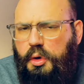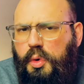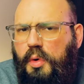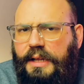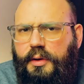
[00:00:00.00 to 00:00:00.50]

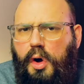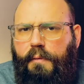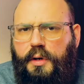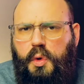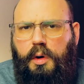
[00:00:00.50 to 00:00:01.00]
you don't get to
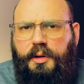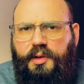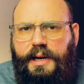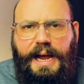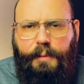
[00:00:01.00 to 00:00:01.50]
know for sure
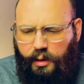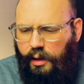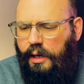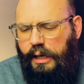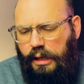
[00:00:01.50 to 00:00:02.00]
what's going to happen.
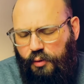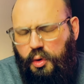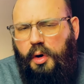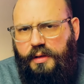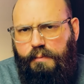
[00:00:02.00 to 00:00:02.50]
If
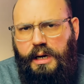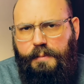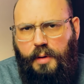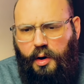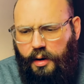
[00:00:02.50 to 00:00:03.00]
you go to the
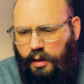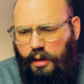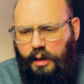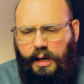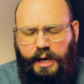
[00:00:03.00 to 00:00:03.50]
mini mart
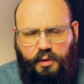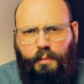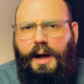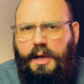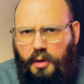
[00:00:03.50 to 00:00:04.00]
and
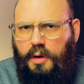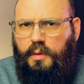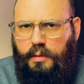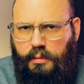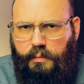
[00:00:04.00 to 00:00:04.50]
you buy a
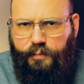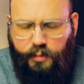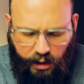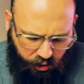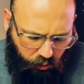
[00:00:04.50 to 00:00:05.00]
Coke
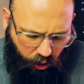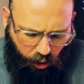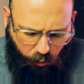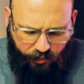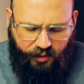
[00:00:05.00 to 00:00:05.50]
and you
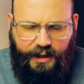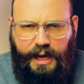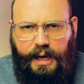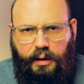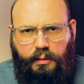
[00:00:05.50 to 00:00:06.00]
open the
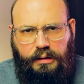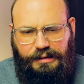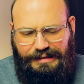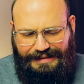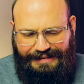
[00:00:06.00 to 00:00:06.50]
can
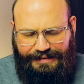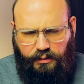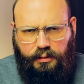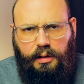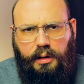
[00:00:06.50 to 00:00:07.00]

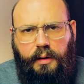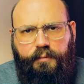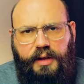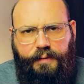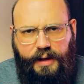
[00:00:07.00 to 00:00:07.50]

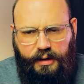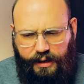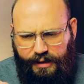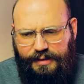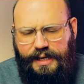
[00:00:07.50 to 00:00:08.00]
and
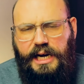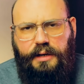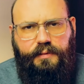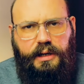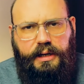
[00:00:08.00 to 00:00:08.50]
then
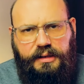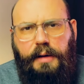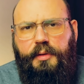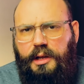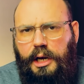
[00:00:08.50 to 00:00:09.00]
inside of it is
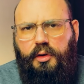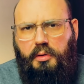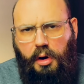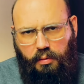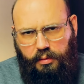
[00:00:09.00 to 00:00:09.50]
something that
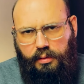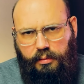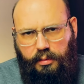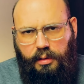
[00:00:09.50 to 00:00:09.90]
isn't Coke,